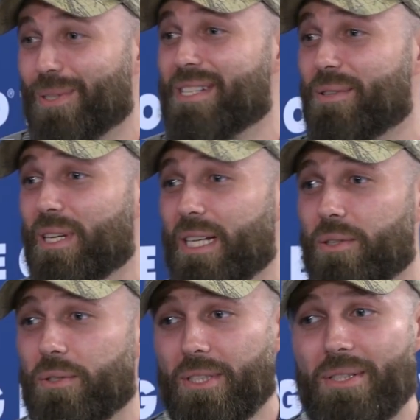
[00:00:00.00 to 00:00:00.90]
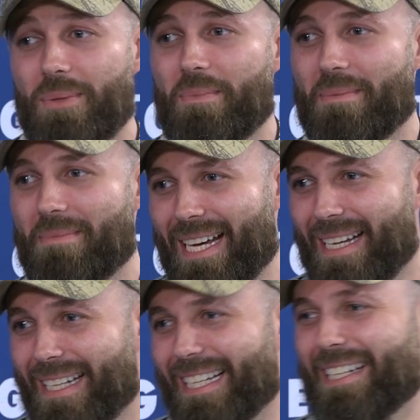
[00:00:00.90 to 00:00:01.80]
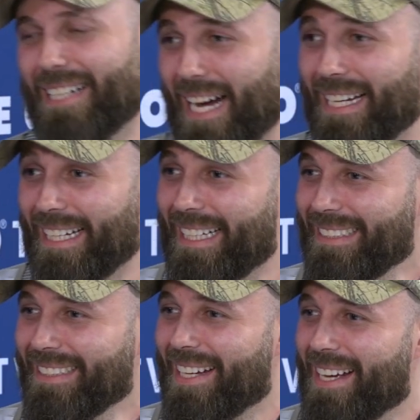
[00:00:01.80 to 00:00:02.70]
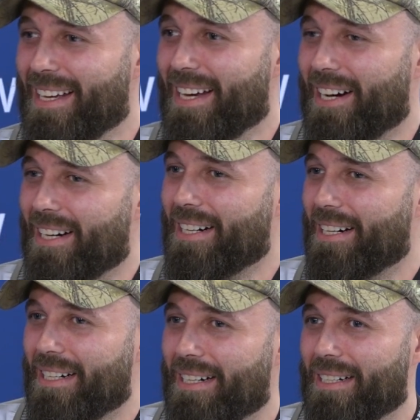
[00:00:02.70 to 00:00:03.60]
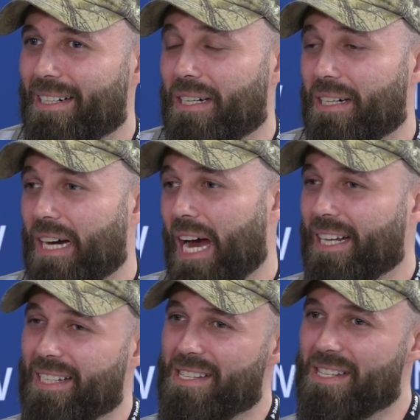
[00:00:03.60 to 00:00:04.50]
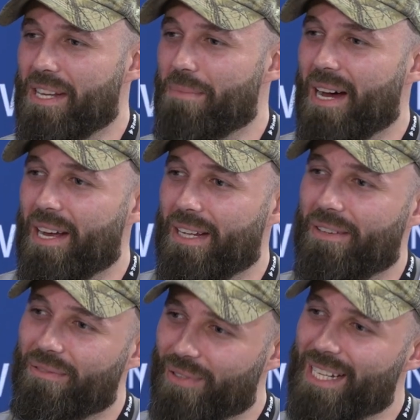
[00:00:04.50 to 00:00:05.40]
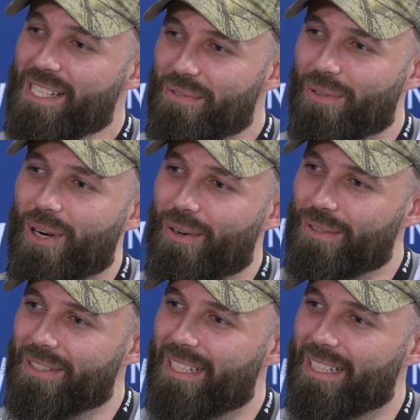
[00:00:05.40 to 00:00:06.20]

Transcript: it's really good to be back again. I can see my friends from the